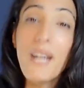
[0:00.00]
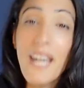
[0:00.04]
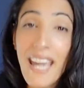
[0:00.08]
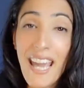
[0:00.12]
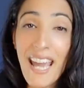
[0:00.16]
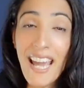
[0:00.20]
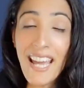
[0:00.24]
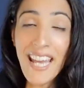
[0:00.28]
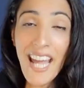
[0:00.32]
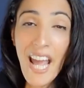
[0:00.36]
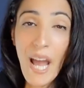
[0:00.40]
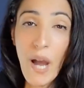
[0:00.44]

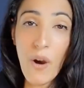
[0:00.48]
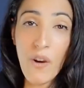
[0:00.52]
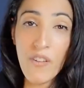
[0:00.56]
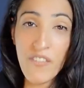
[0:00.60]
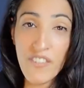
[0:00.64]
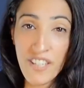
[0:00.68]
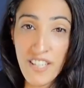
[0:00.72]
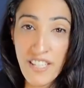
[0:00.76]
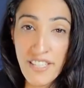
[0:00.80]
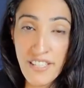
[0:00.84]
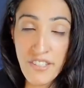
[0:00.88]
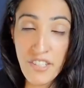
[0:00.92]
can,
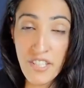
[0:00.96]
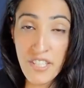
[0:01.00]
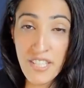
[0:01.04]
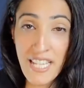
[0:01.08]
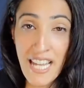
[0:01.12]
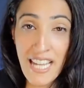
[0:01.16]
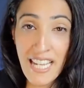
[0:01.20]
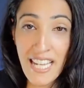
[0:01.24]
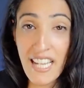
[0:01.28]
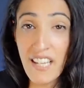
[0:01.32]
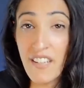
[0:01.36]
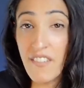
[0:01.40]
however, consider
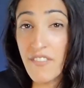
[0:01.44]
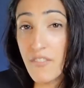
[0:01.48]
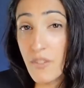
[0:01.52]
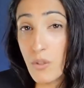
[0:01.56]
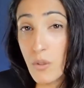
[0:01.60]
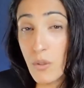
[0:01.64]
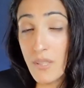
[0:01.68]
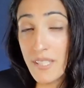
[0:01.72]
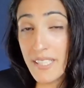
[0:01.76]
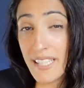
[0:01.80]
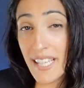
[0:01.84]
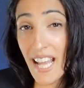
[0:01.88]
taking
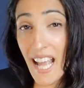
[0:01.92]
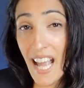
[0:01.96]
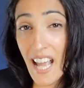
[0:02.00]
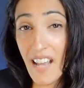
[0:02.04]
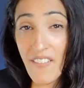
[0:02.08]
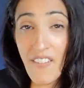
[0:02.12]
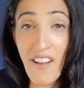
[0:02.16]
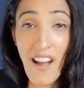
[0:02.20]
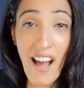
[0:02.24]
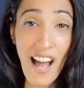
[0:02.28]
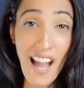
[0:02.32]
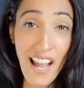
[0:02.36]
foods that
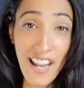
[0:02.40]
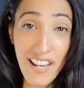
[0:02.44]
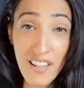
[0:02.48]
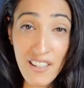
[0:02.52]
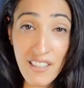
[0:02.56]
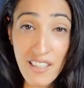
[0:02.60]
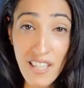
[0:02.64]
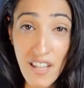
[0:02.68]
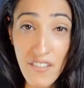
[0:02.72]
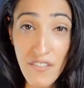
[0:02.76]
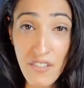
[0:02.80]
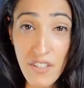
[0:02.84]
have
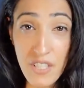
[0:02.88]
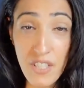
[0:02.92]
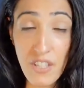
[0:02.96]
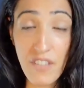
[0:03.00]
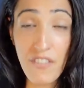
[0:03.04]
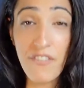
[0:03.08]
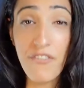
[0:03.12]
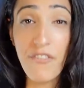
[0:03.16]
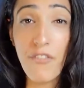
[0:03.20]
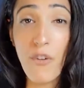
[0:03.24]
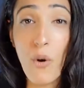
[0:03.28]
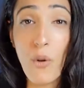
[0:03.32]
higher levels
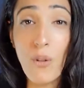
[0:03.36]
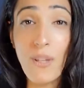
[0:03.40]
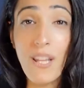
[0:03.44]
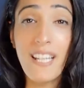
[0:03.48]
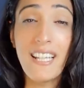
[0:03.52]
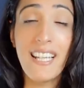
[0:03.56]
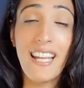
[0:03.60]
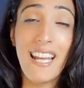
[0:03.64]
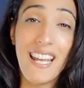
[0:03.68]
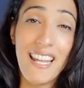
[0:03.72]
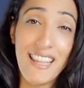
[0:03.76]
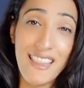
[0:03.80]
of
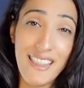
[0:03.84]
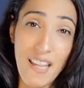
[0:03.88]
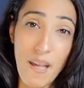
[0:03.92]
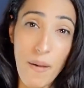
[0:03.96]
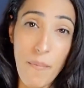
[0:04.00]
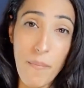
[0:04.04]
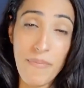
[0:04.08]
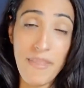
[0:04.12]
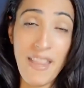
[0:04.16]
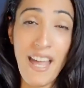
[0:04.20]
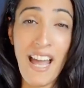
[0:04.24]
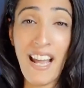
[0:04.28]
folate in
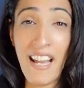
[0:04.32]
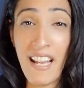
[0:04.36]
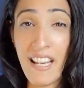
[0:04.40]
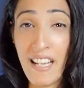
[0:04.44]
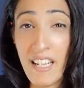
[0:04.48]
them. That